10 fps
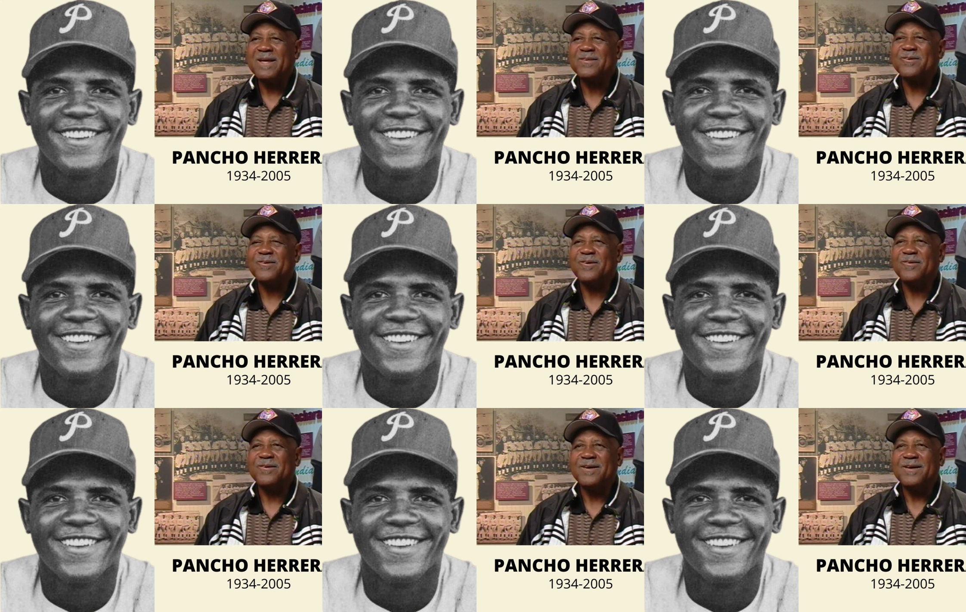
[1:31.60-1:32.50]

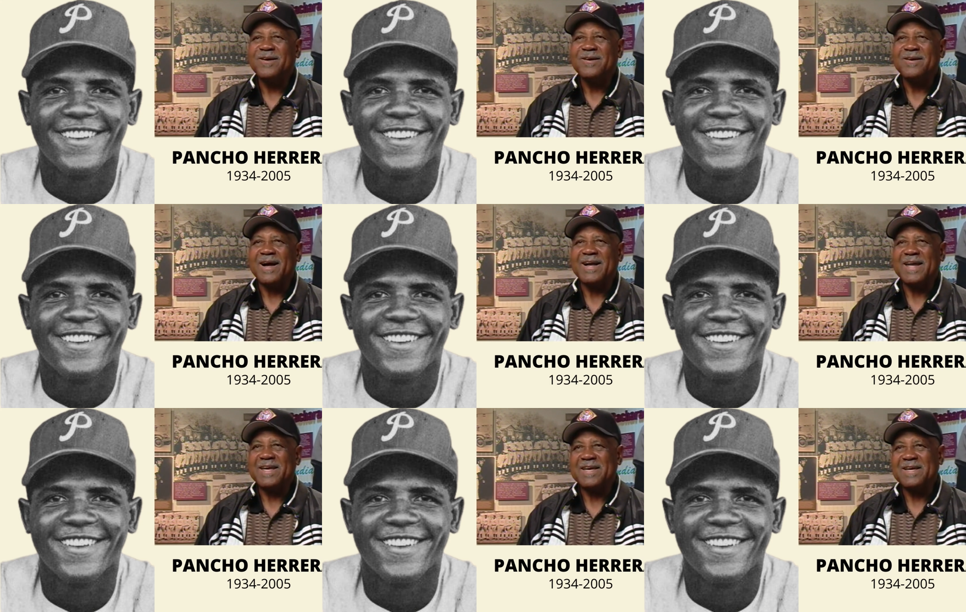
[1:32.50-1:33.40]
Speaker 1: So I
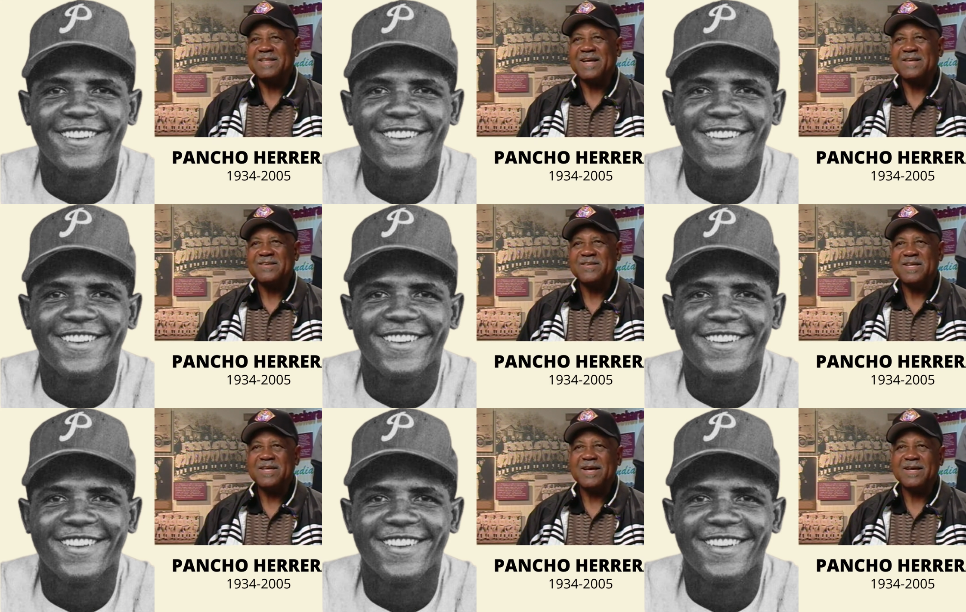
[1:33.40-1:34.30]
got it here in Kansas
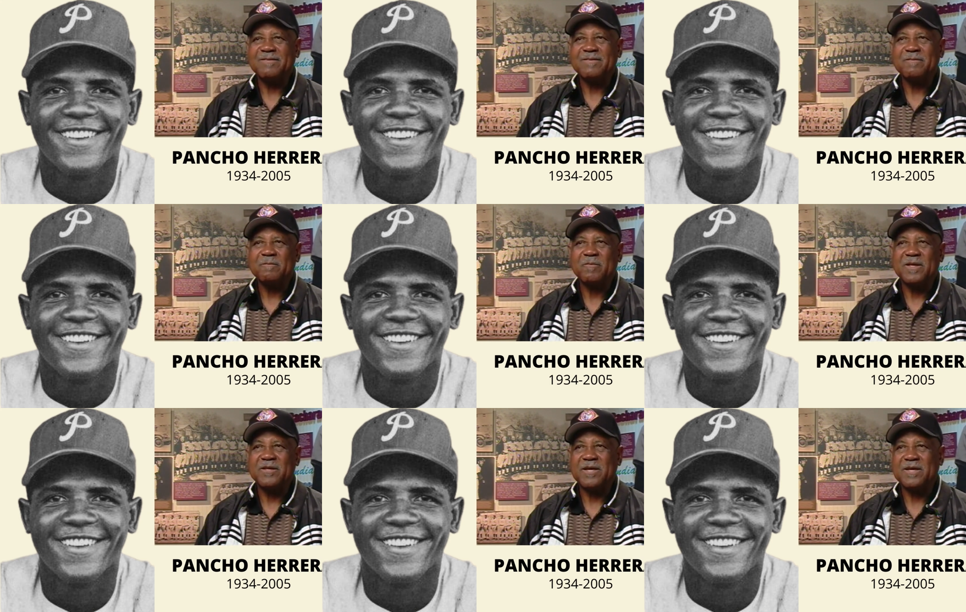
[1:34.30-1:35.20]
City, and
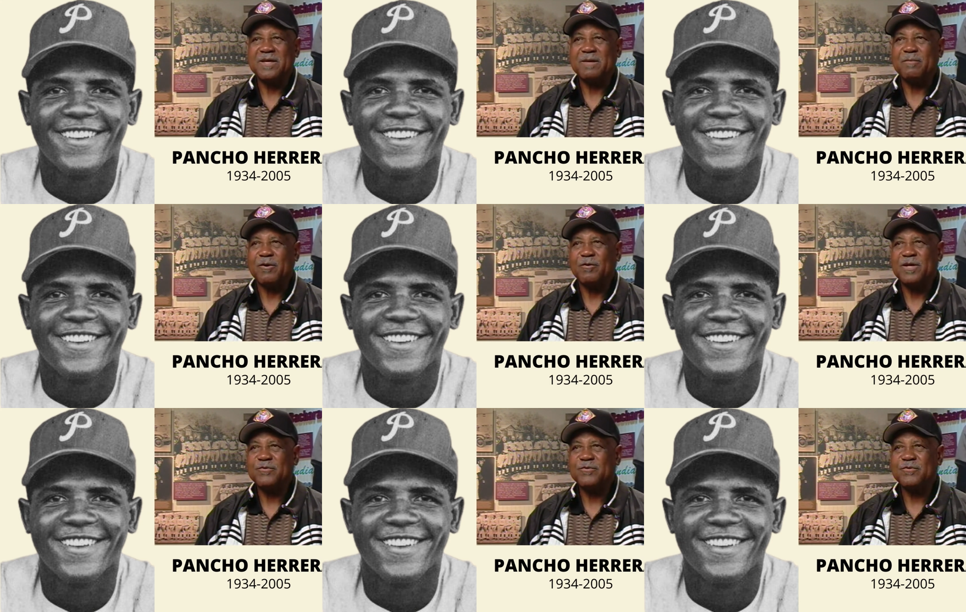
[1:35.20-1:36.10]
uh, Buck
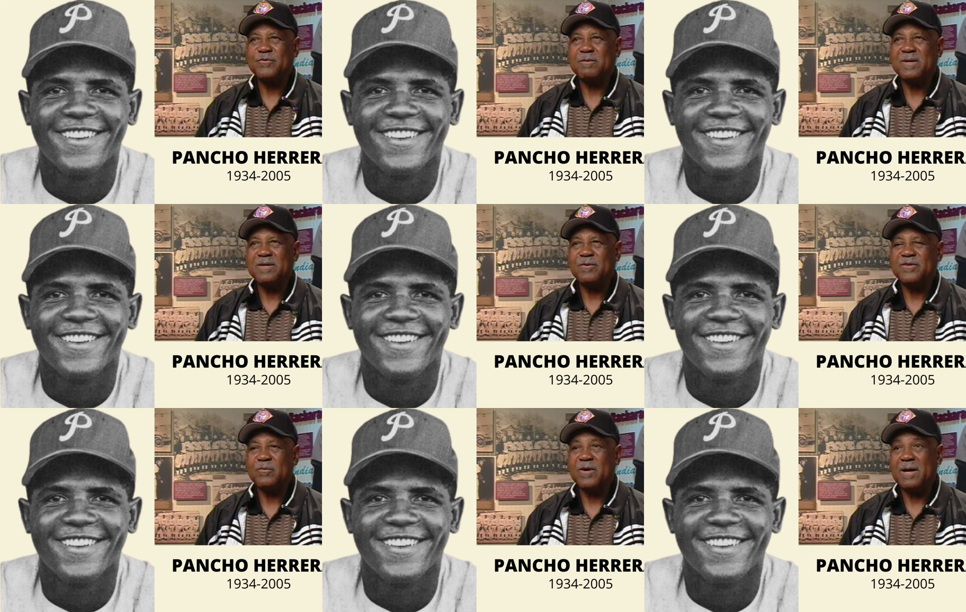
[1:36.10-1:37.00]
O'Neil goes to me. We say
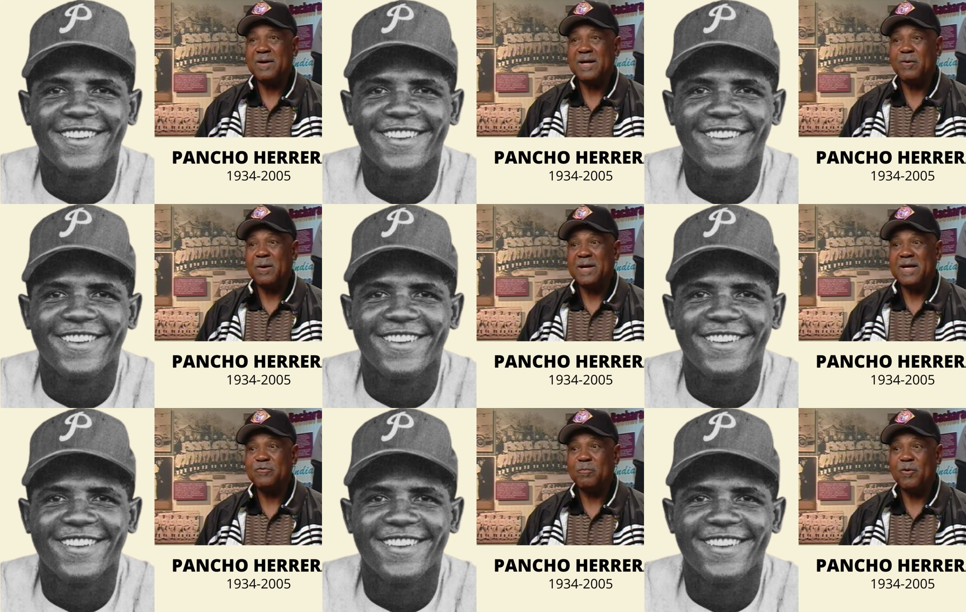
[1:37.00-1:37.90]
we gotta go have a
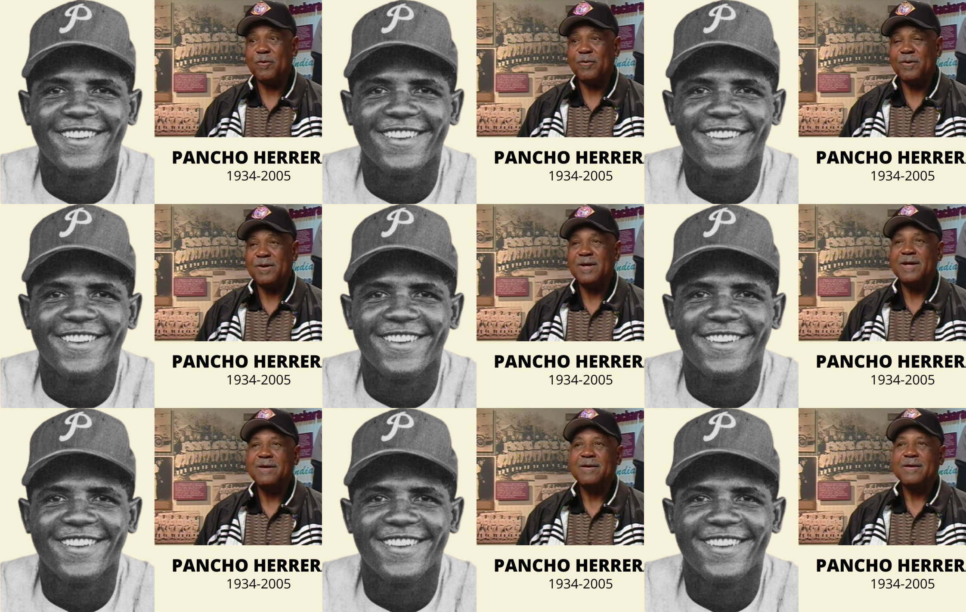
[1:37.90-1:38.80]
game tomorrow,
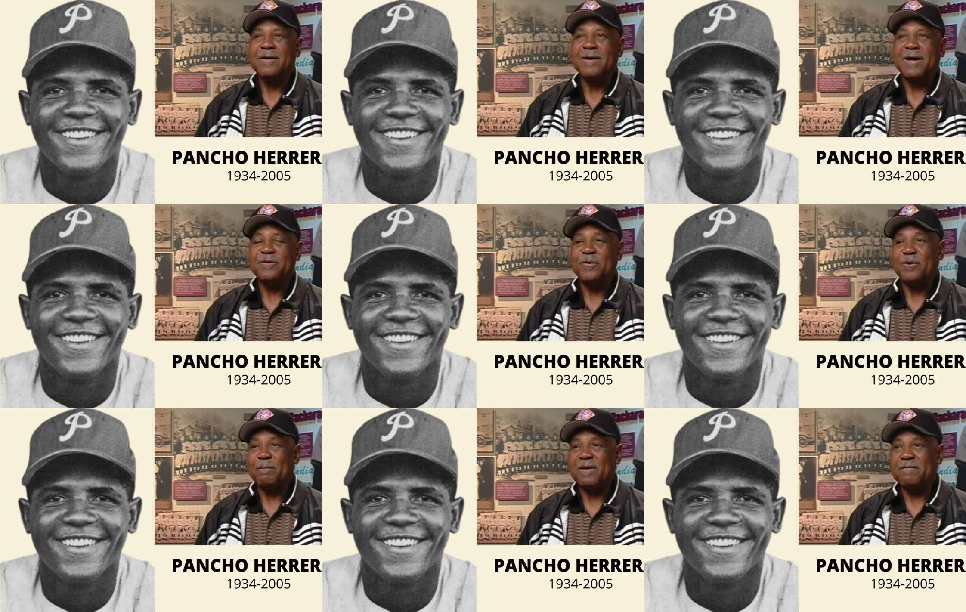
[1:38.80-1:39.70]
and you're
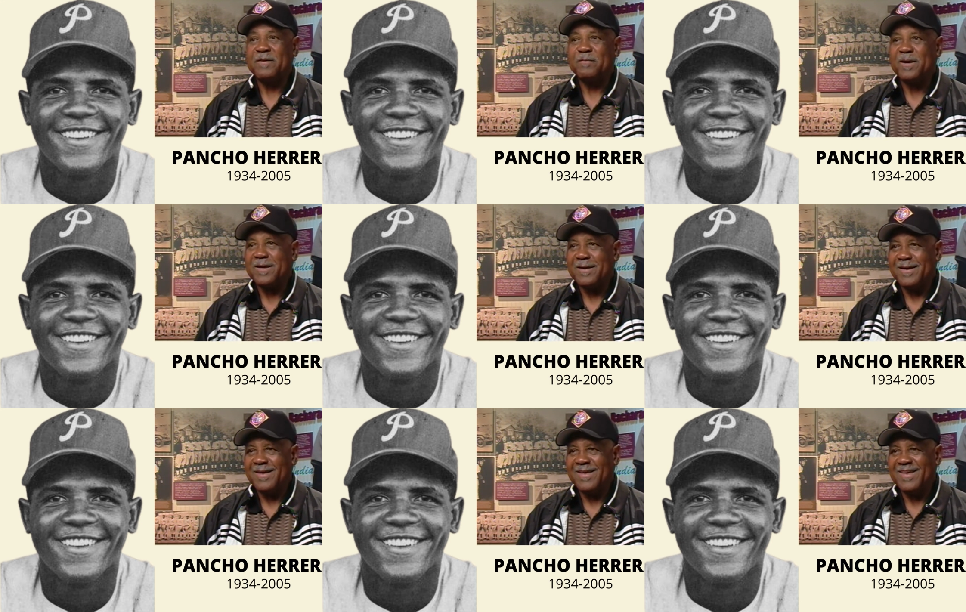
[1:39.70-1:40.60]
gonna play First base.
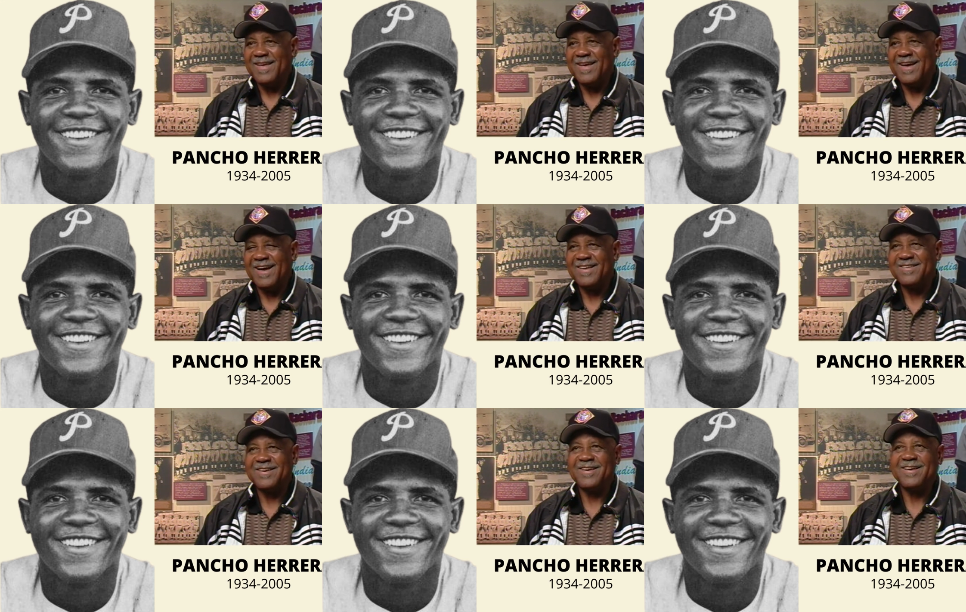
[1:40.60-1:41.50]
I
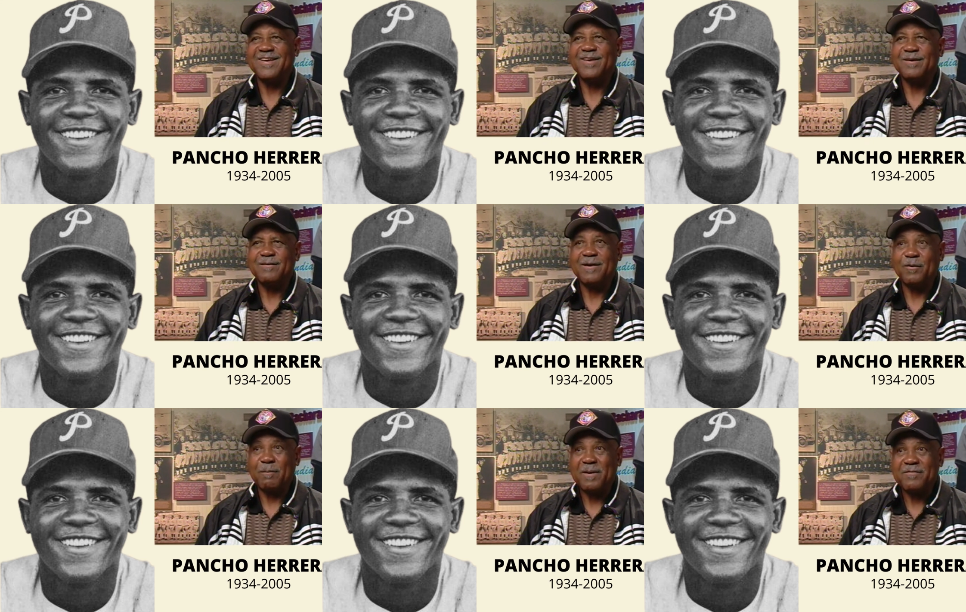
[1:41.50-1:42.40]
say I'm
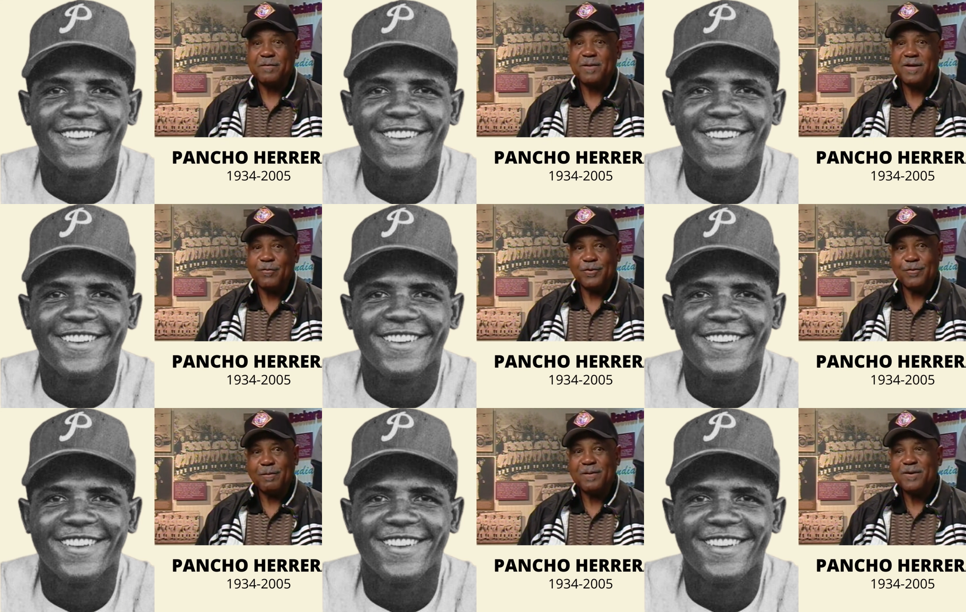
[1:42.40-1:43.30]
gonna play First base. Where you
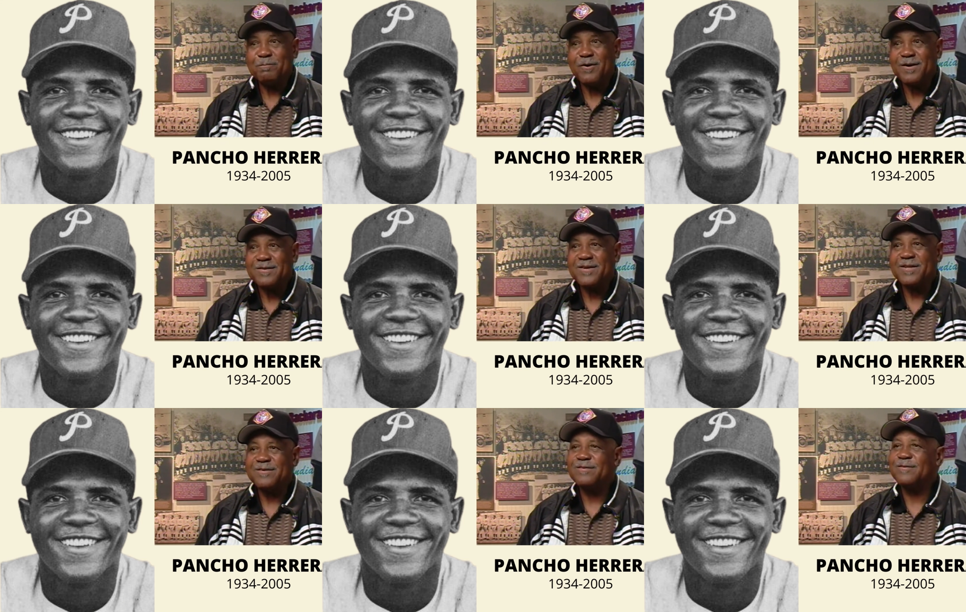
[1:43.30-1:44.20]
gonna play Buck? I say
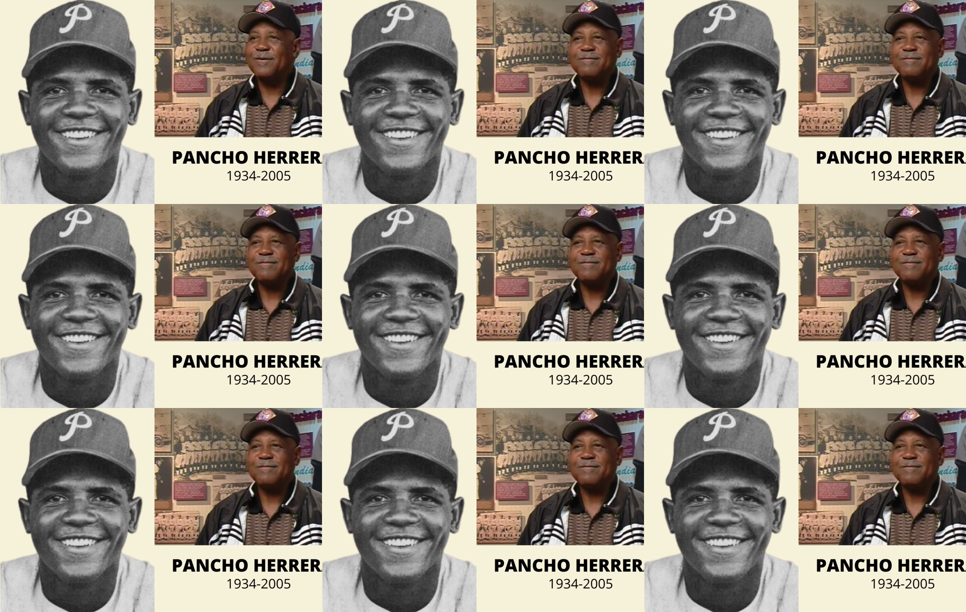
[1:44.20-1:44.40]
no.